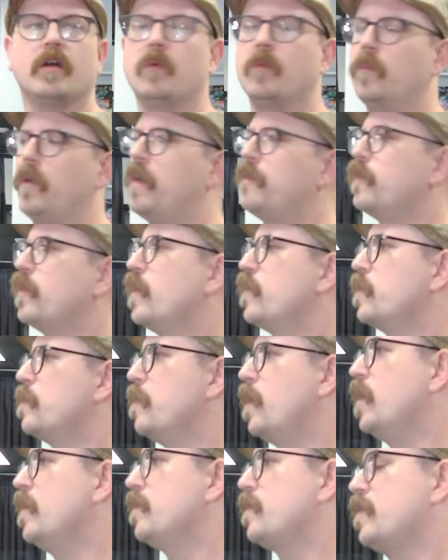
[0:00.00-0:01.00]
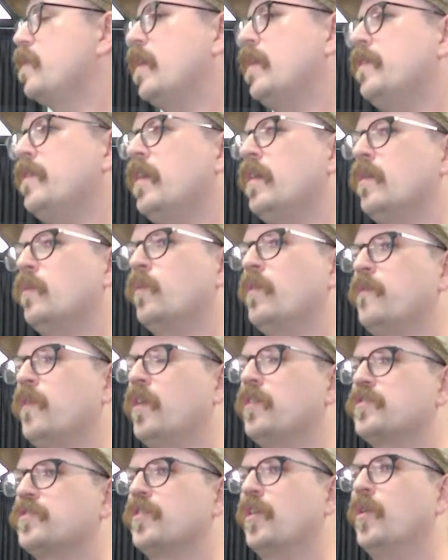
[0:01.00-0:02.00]
every other month. And then we've
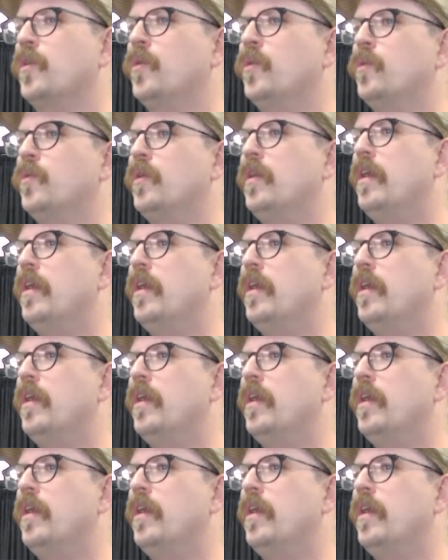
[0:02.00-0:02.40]
also